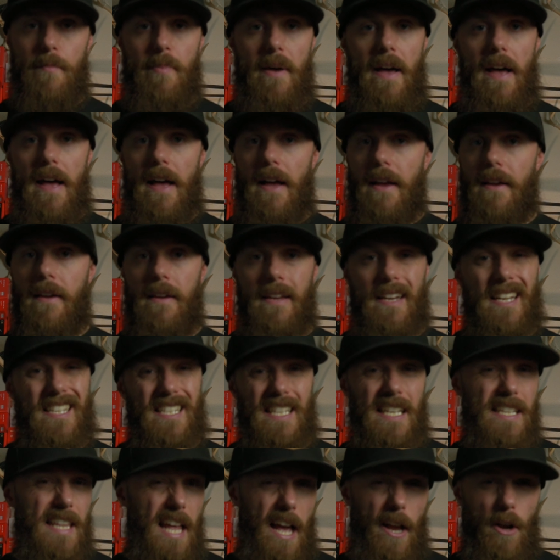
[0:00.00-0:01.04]
bag. It
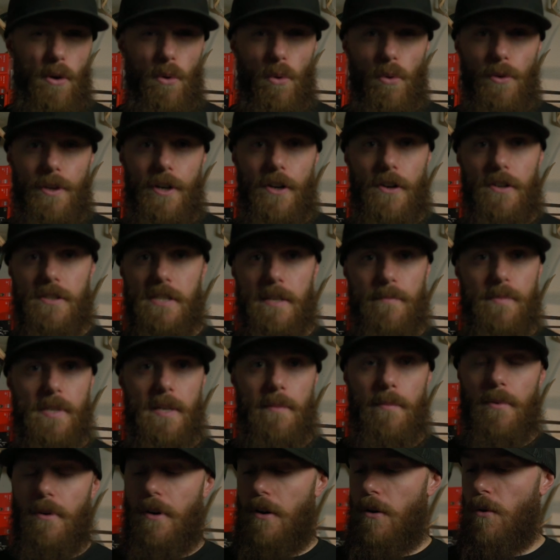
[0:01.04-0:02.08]
doesn't get that cold here in
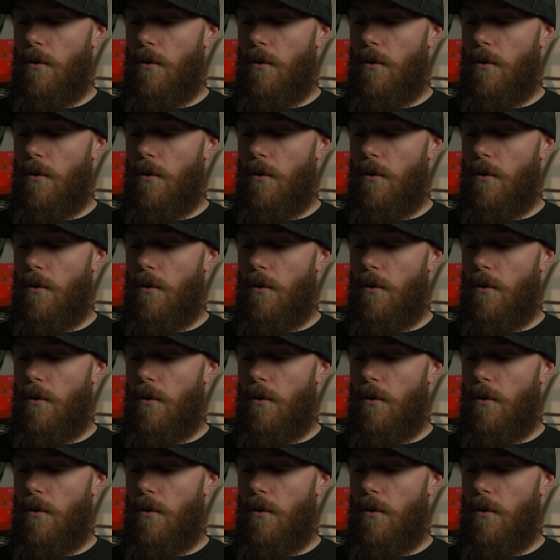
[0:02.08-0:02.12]
September in